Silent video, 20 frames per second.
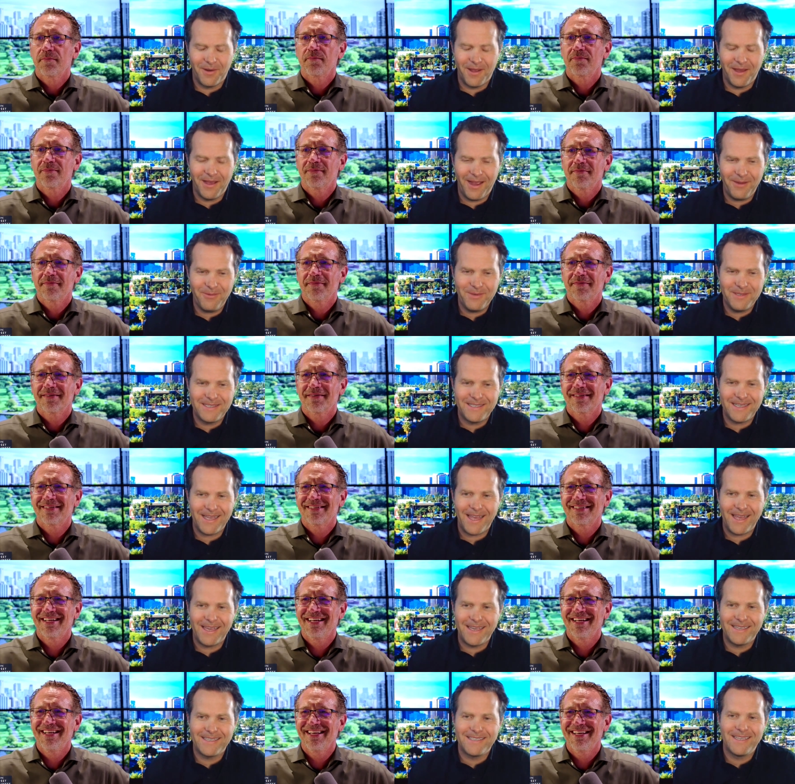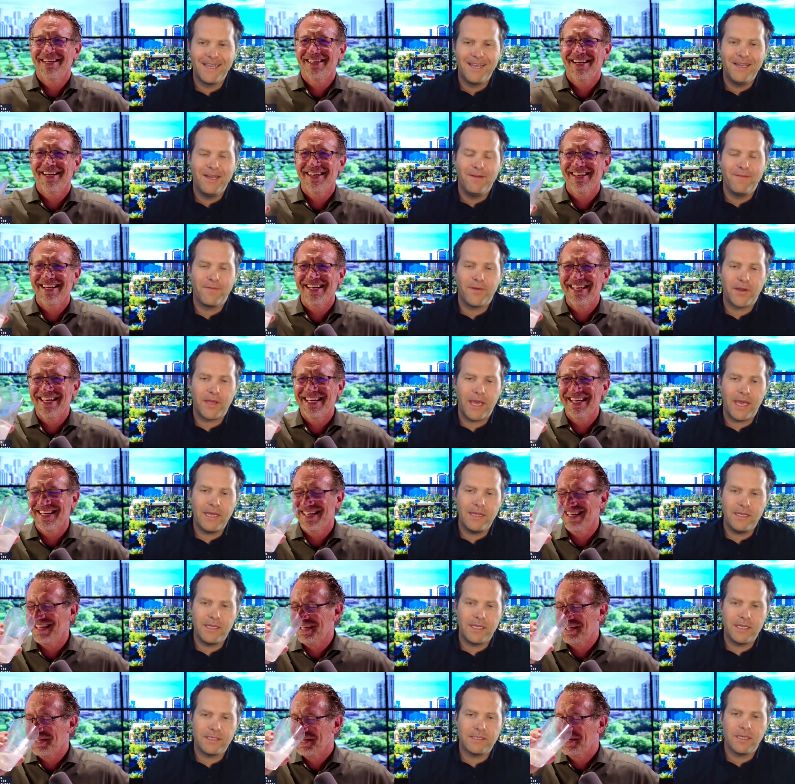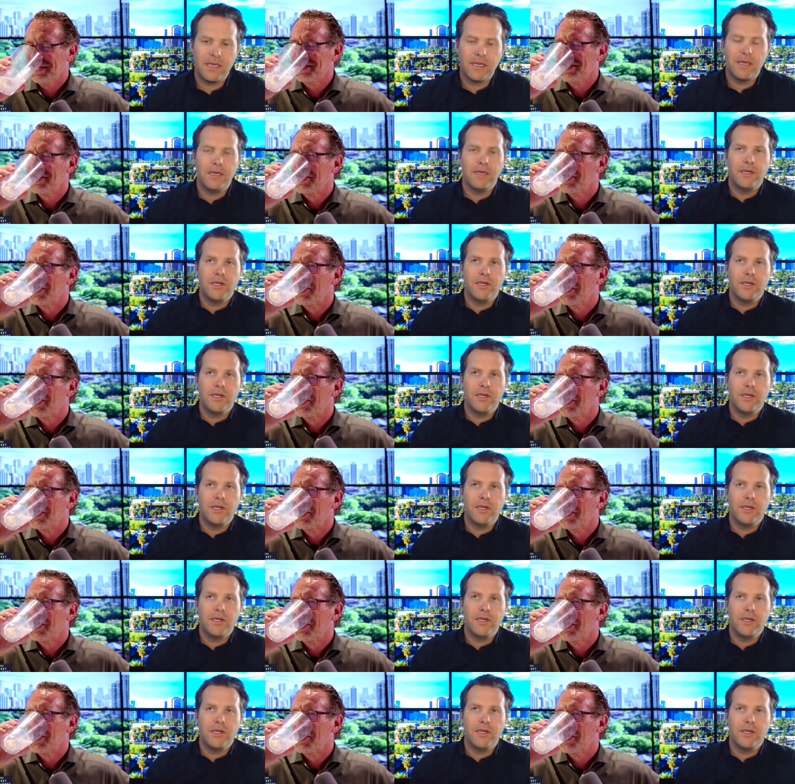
Speaker 1: What I would say is for Galen is